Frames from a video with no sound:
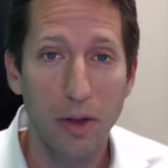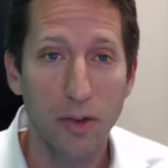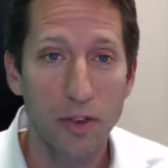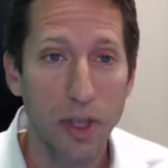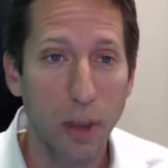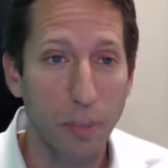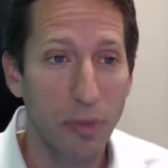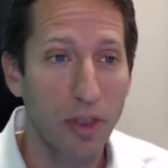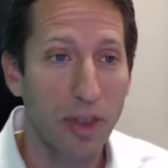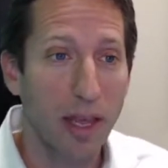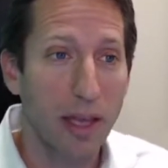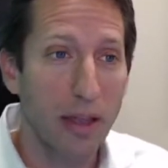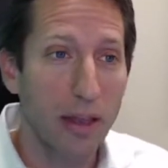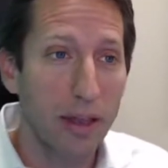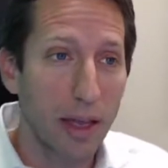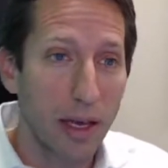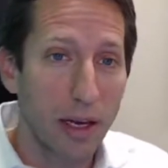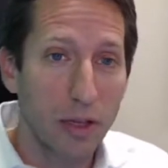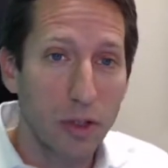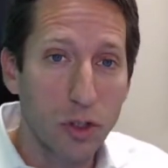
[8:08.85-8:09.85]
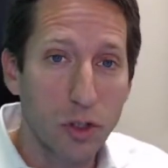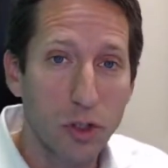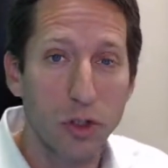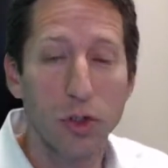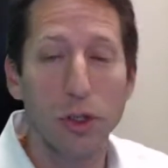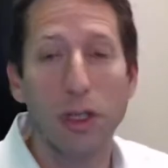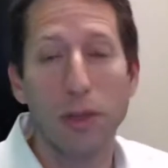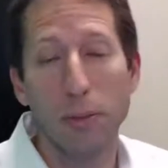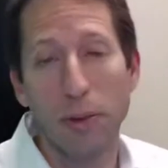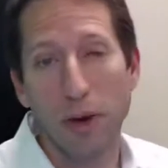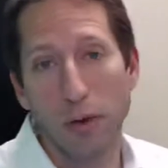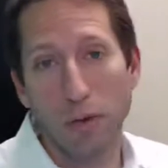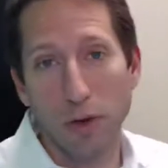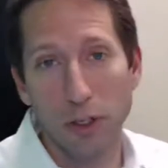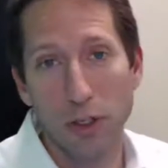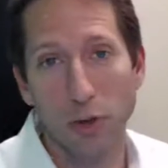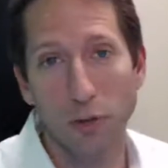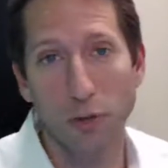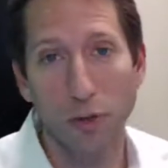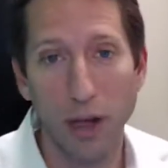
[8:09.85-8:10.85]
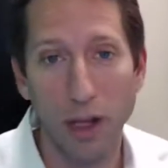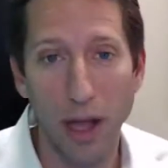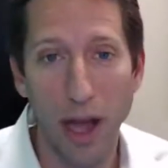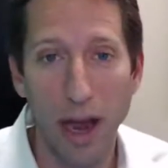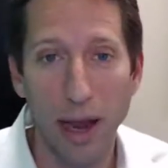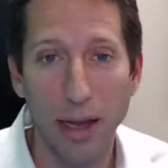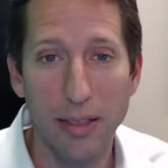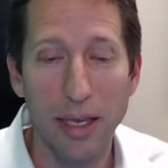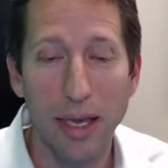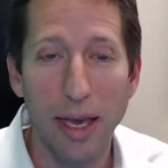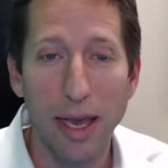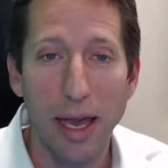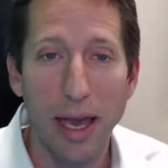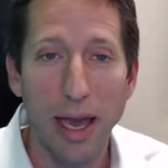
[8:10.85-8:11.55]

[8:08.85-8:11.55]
something that is truly beneficial for clients.